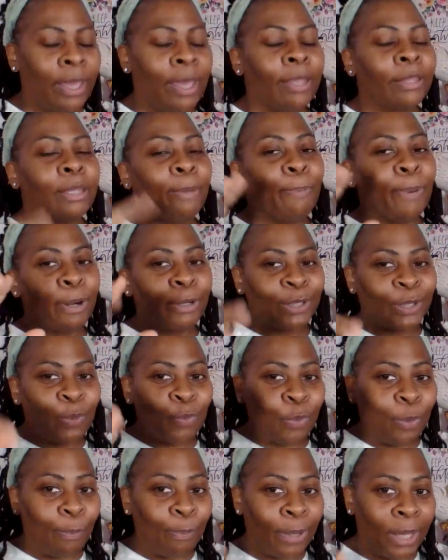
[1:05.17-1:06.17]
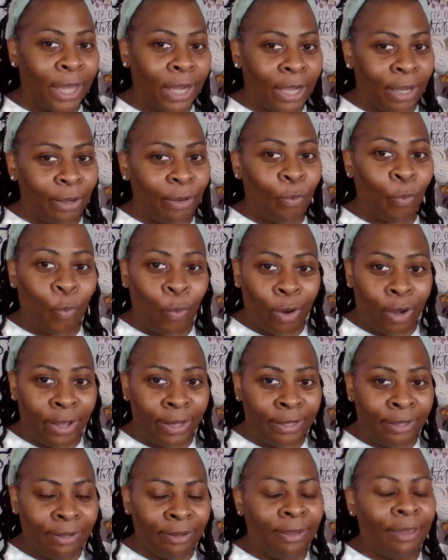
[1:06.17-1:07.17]
The person will pick
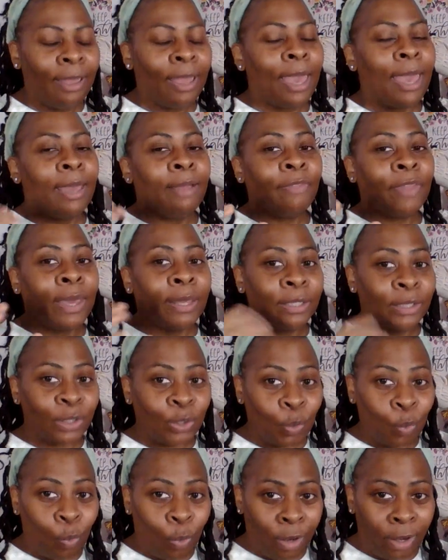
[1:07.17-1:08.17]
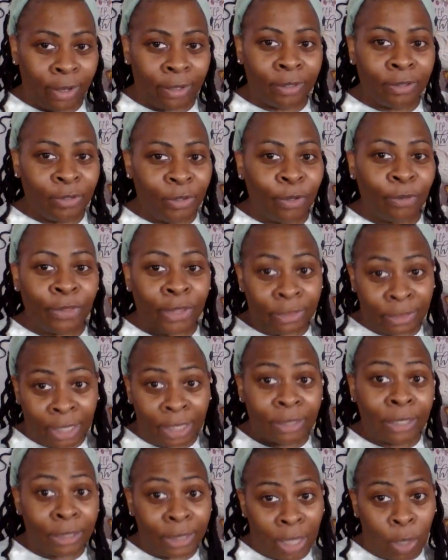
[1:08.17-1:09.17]
one and that is the one, you know, the thing
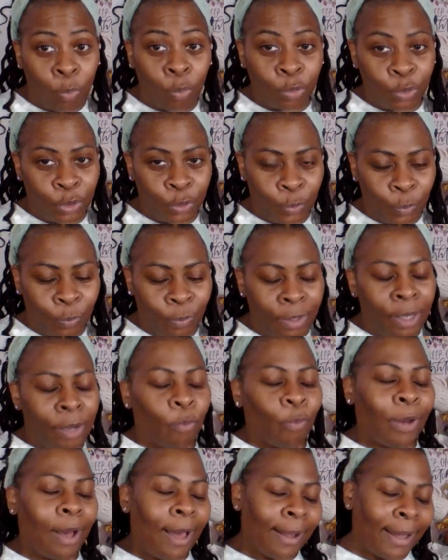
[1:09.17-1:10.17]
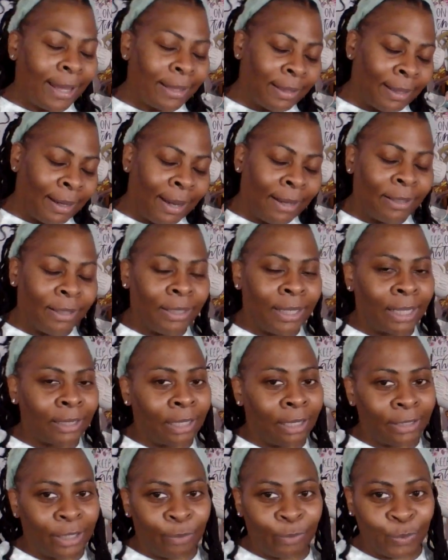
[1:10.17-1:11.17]
that they will do. Well, I got that idea and I
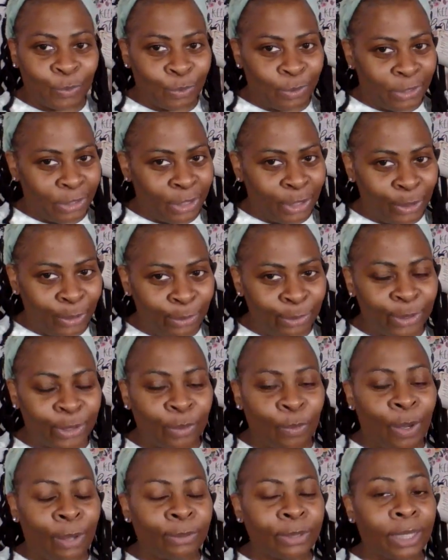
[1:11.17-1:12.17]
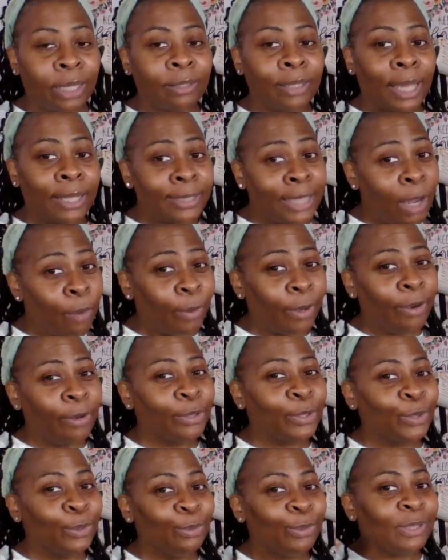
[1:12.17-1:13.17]
thought that was really cute. So I was like, that's how we're going
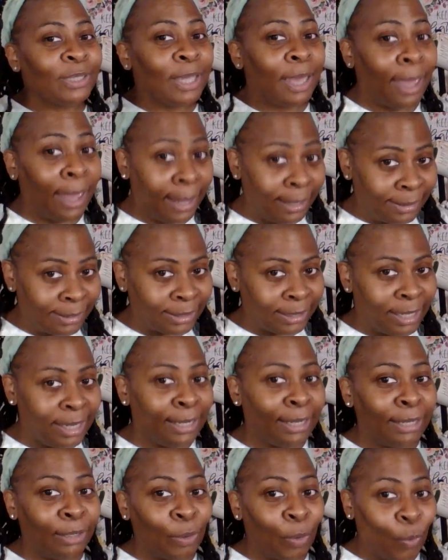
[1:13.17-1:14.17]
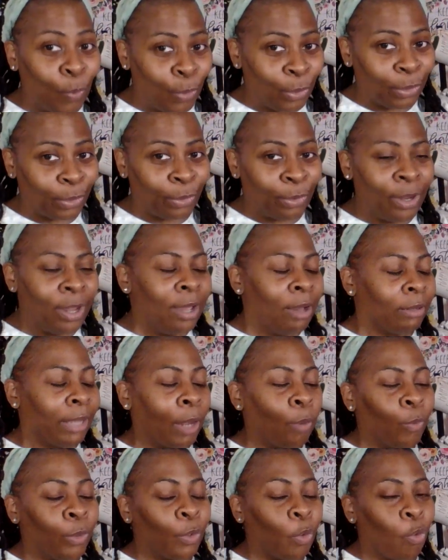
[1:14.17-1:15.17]
to taste and in order,
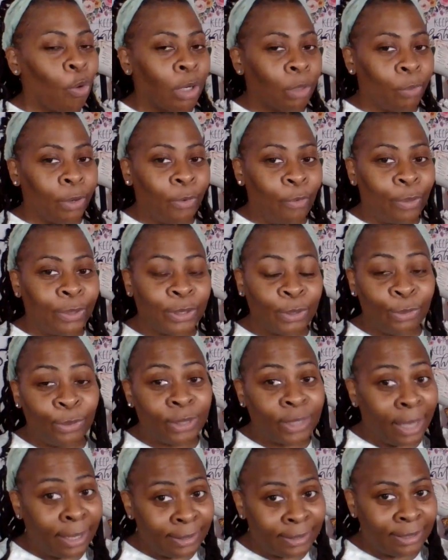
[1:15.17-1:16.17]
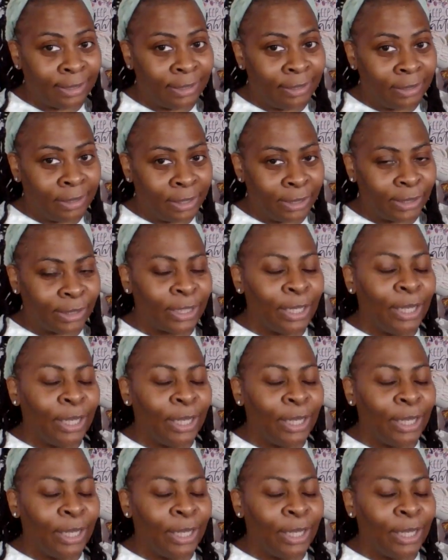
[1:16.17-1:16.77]
like what order we're going to taste the cookies.